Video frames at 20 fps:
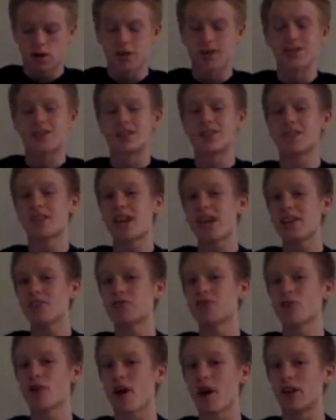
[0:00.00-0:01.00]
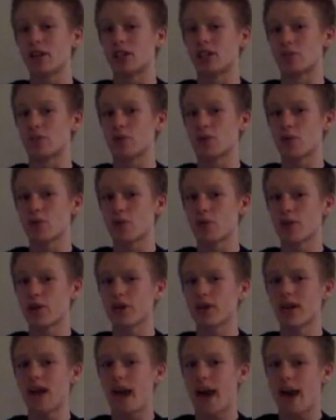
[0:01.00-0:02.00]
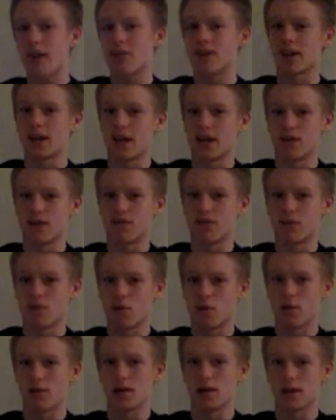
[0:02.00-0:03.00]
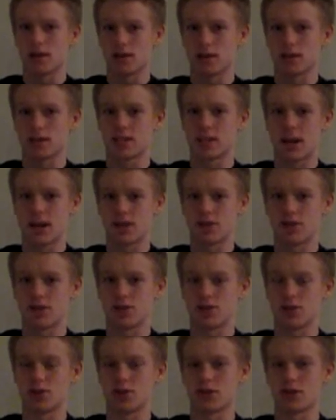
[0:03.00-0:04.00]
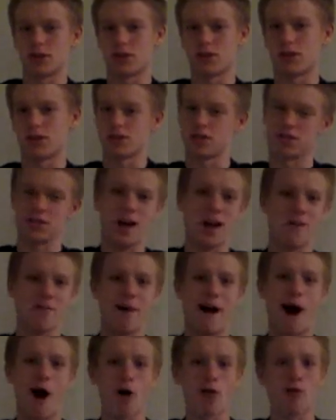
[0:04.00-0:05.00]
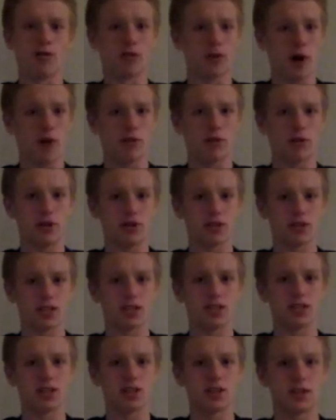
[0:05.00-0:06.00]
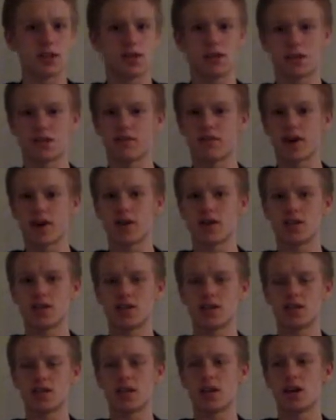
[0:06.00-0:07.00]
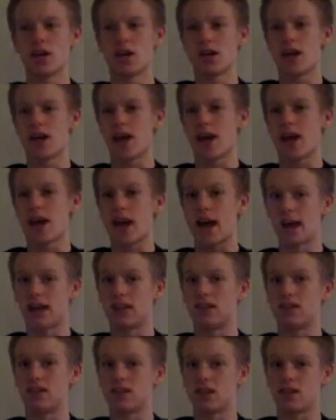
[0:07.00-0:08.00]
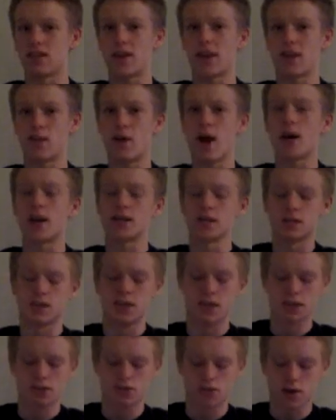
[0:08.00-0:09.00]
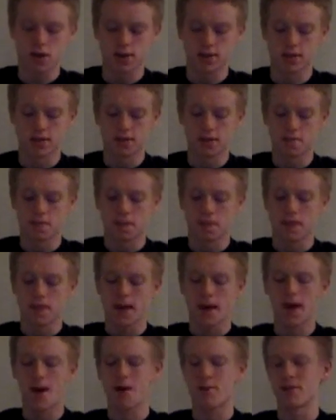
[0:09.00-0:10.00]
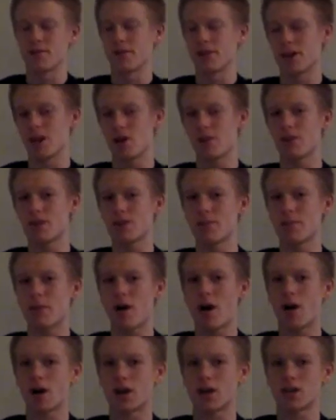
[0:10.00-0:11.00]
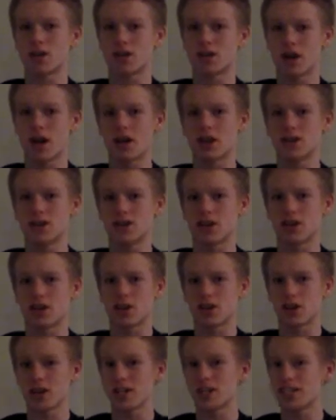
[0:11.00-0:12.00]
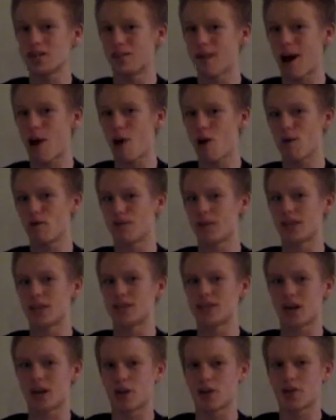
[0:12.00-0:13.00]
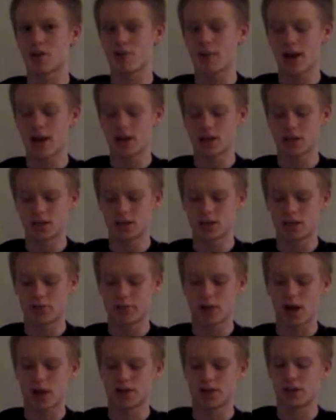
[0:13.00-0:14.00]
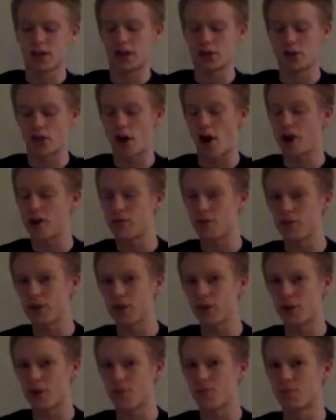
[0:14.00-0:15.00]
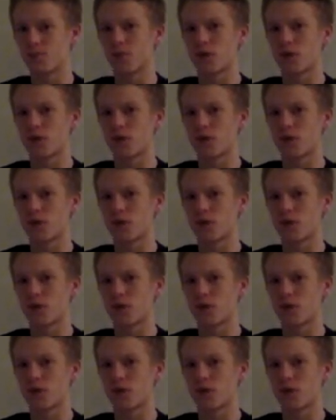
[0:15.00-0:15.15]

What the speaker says: States' rights were really advocated for in this Constitution. There's a lot of powerful governors in the Confederacy, and they wanted states' rights. However, the only part that does increase the power of the executive branch is the presidential item veto,